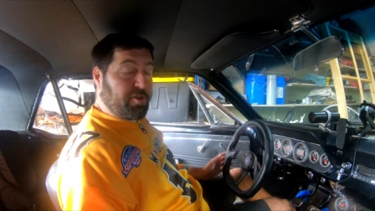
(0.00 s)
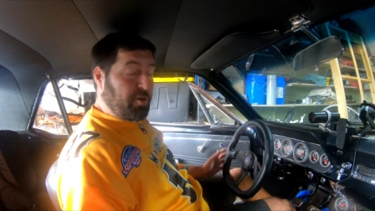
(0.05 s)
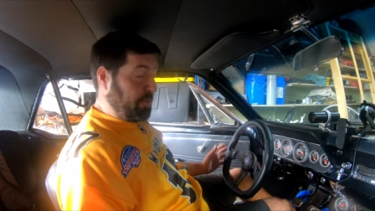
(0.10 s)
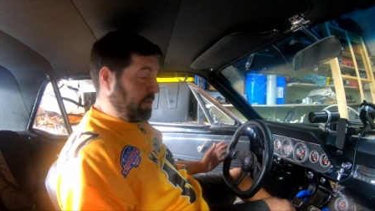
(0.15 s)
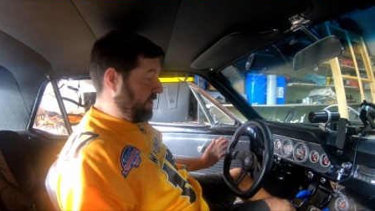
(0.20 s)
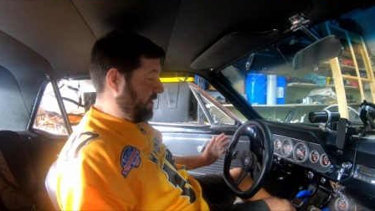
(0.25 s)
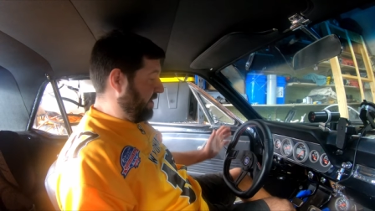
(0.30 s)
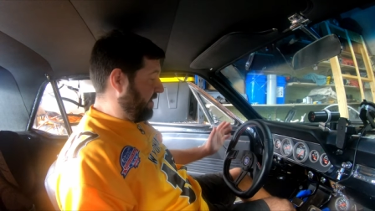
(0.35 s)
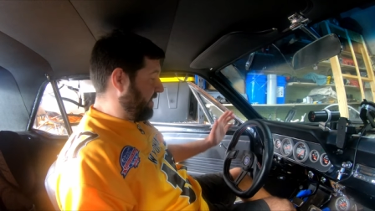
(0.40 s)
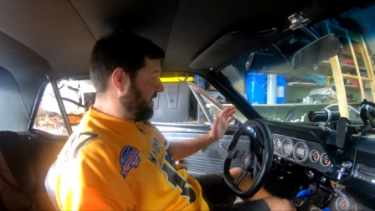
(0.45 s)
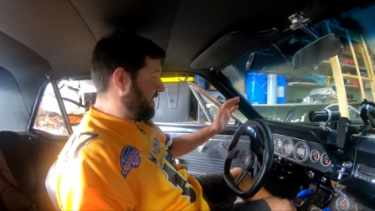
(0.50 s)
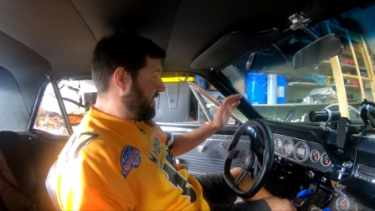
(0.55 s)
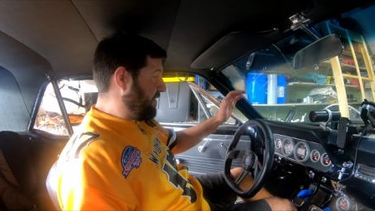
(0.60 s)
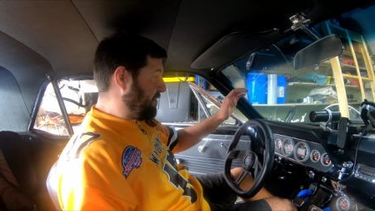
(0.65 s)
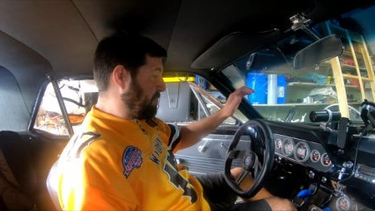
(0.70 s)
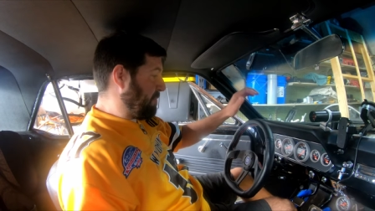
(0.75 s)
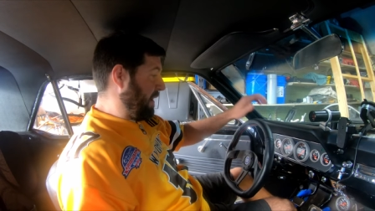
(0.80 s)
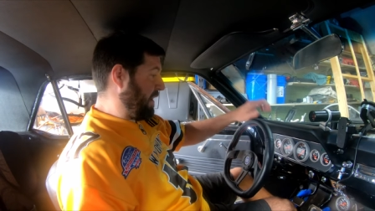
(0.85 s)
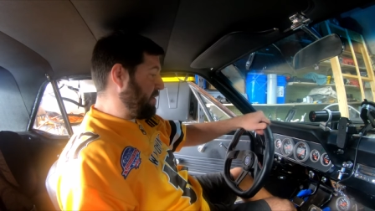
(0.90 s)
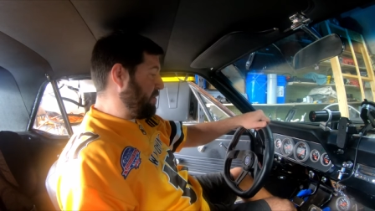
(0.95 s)
So here
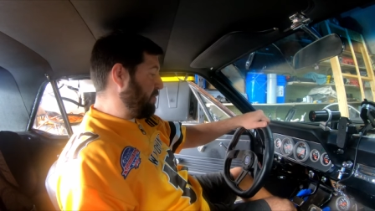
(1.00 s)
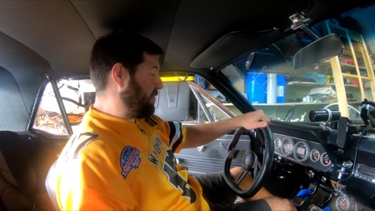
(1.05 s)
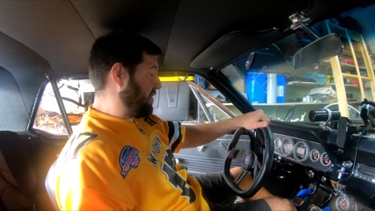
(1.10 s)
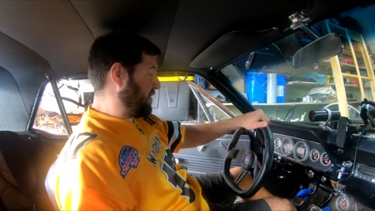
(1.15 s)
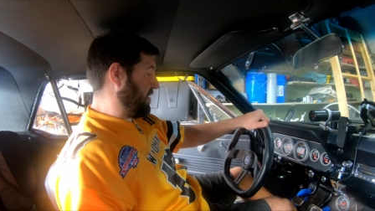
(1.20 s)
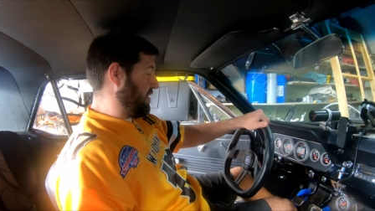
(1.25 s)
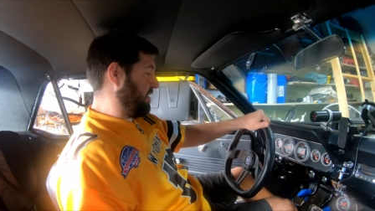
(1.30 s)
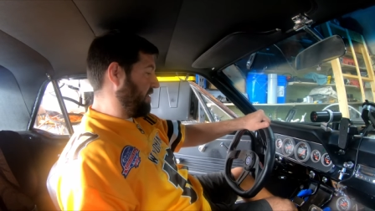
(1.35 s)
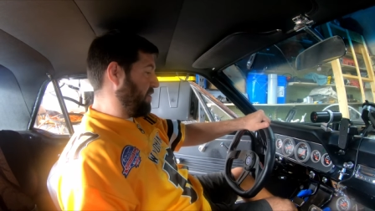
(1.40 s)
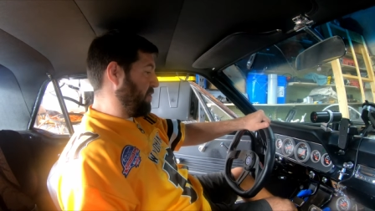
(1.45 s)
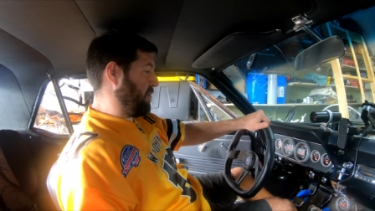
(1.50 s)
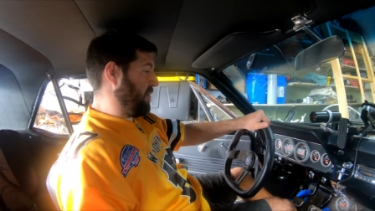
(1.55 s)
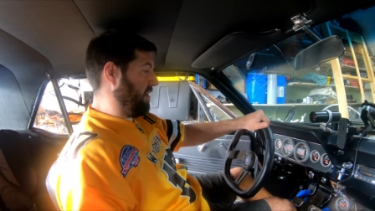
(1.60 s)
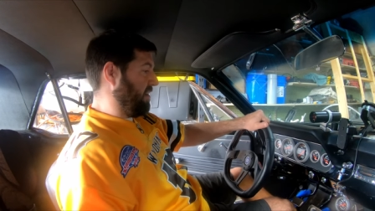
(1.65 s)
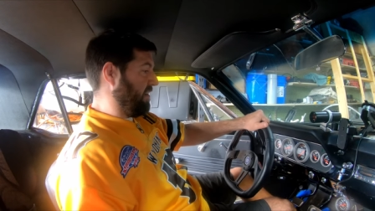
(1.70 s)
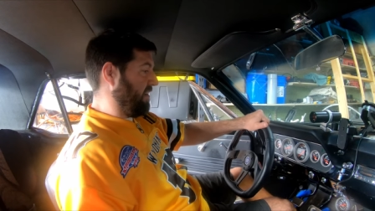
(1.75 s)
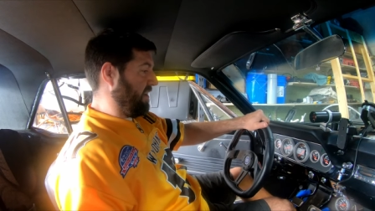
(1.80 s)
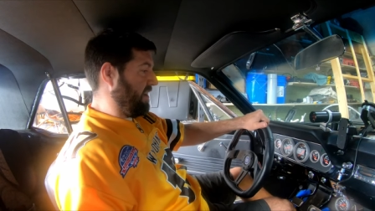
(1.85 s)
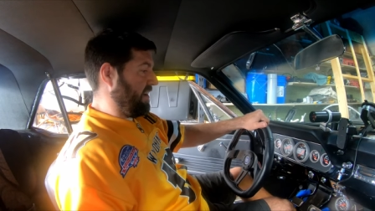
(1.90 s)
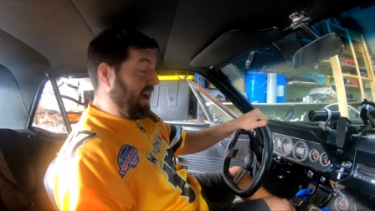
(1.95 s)
is my new steering
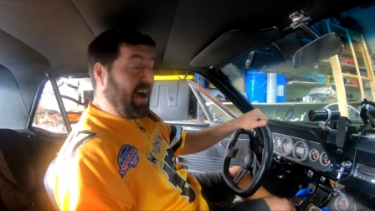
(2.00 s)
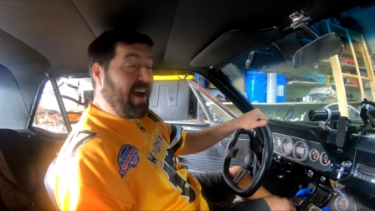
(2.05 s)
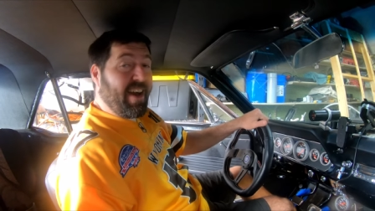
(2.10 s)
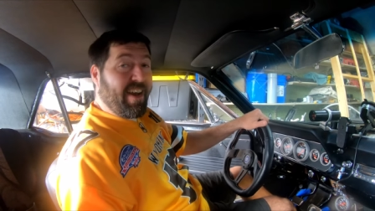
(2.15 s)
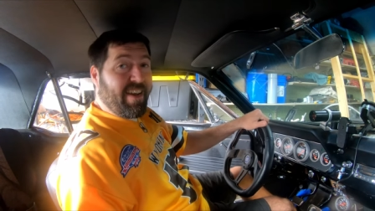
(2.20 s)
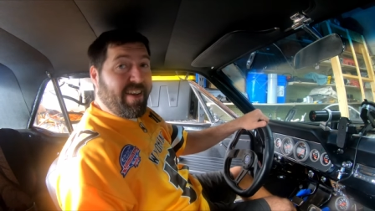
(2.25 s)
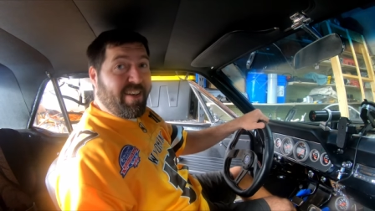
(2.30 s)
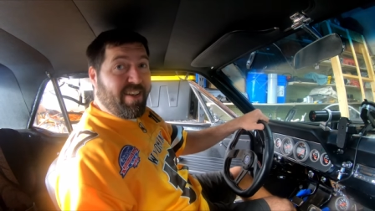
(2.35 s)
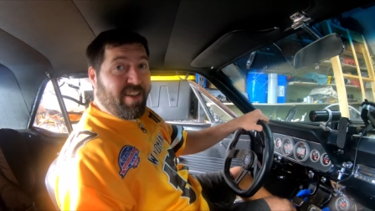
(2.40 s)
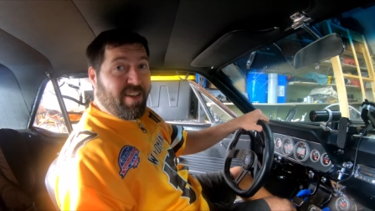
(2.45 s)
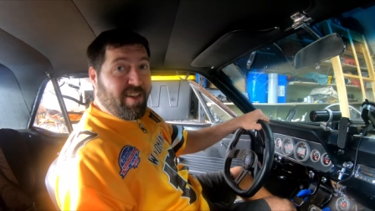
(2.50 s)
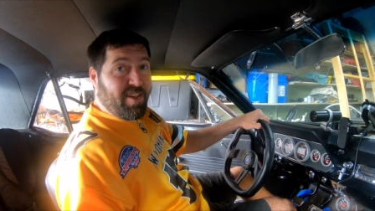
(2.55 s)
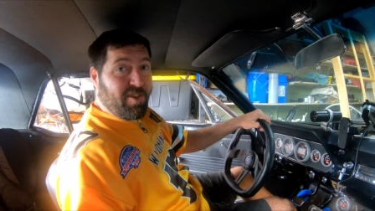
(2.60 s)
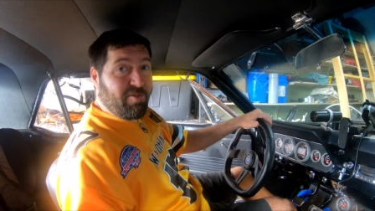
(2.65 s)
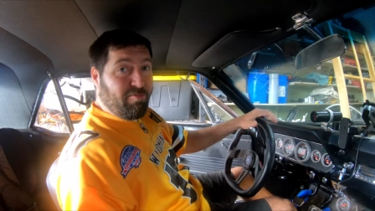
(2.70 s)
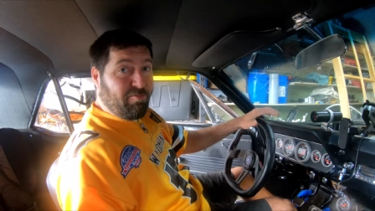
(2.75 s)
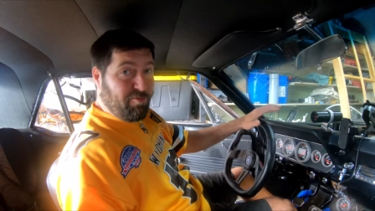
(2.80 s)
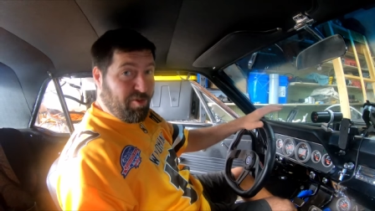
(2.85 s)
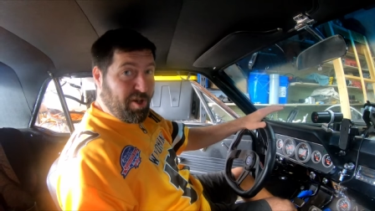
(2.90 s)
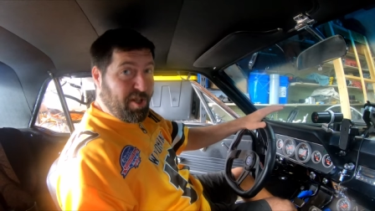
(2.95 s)
wheel. I
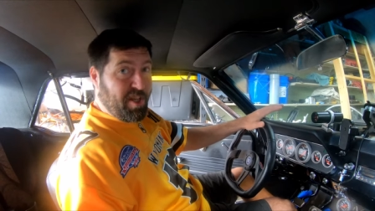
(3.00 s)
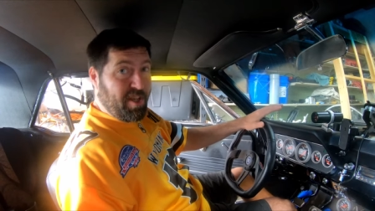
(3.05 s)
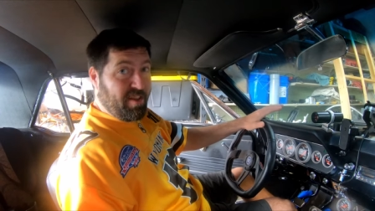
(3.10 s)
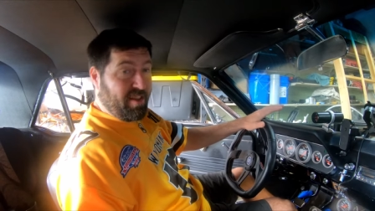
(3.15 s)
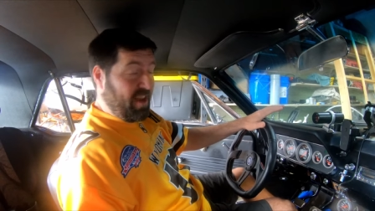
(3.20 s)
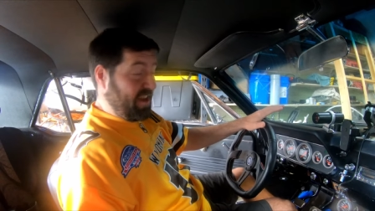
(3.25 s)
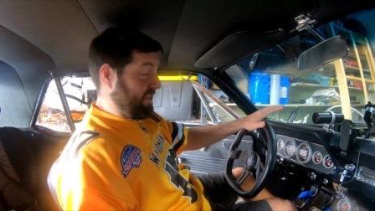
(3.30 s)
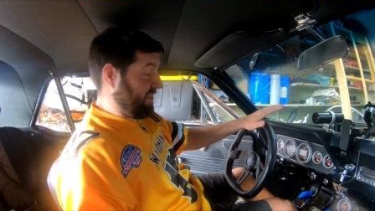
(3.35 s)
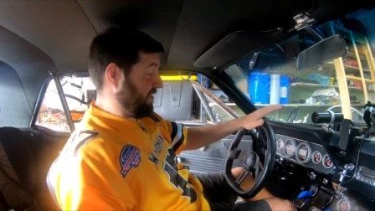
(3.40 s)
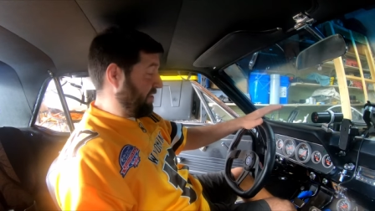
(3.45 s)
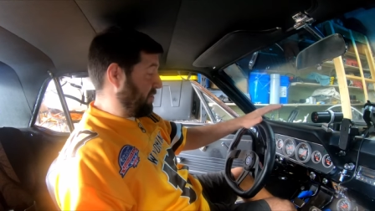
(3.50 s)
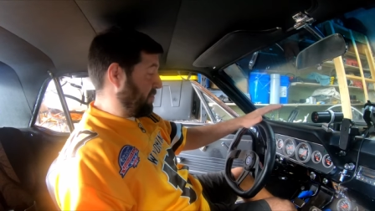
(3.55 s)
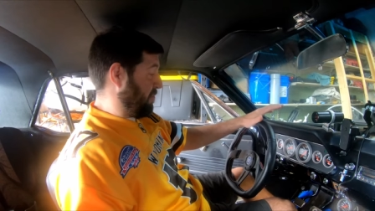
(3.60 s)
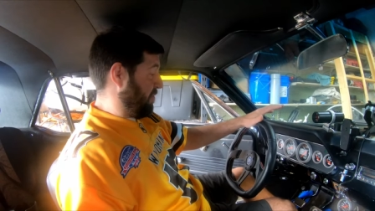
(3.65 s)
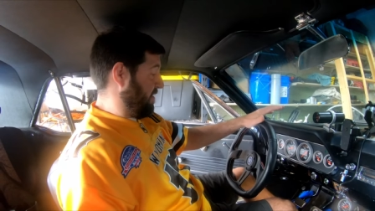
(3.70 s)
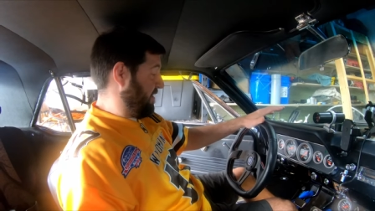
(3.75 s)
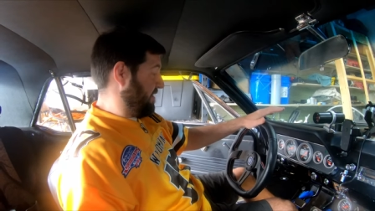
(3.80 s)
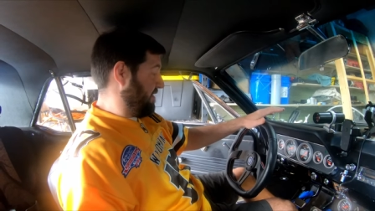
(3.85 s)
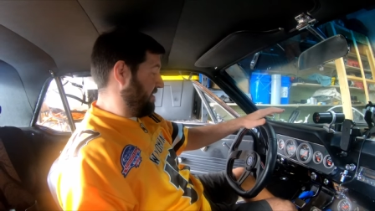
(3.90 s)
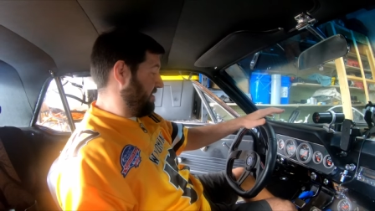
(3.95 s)
really like this
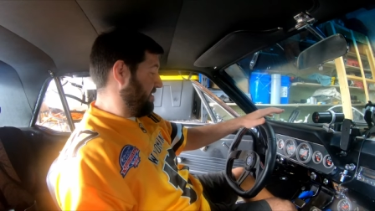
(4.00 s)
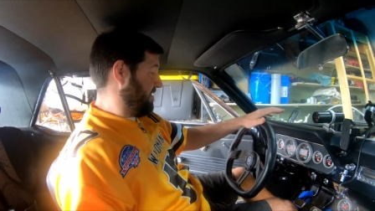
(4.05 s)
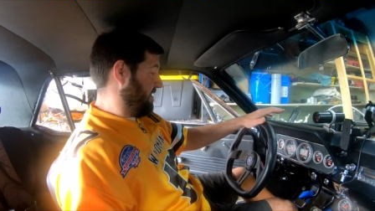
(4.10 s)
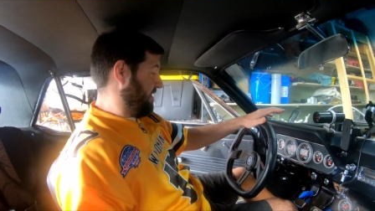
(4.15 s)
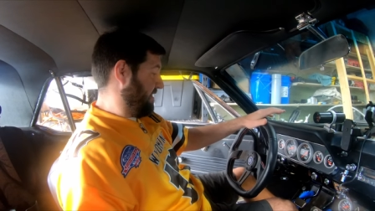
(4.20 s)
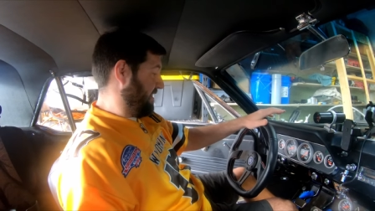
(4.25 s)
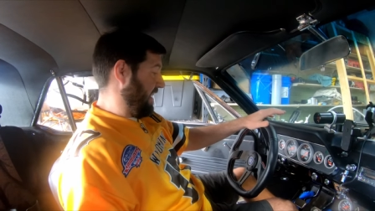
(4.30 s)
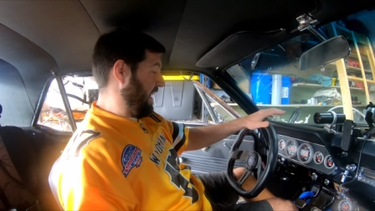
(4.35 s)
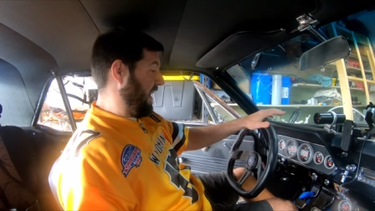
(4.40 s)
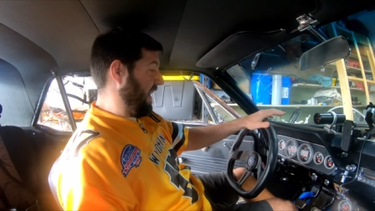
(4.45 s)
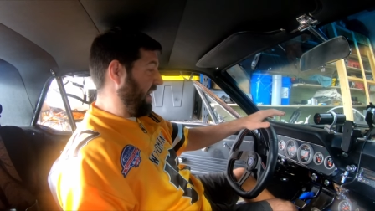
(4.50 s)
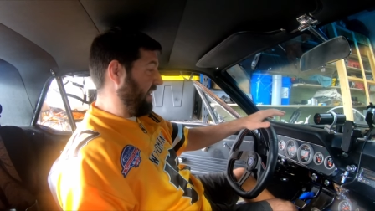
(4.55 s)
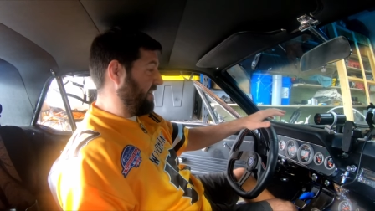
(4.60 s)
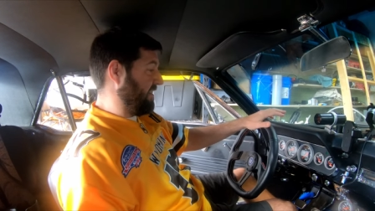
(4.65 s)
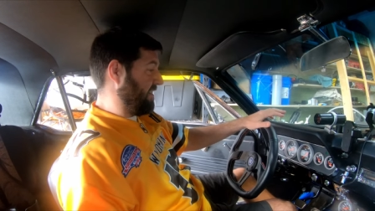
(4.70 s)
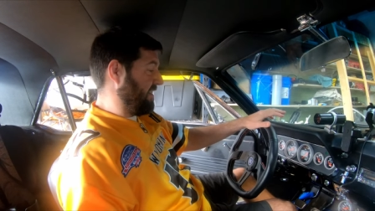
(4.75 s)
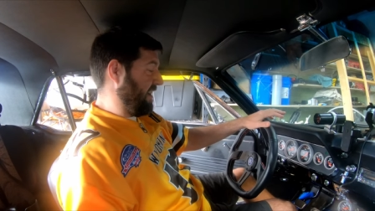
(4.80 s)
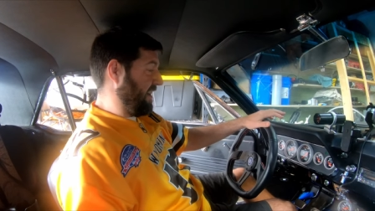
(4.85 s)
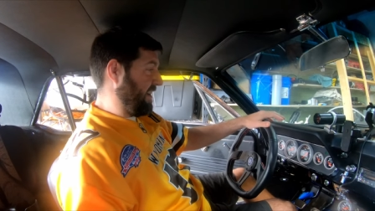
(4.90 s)
one a lot.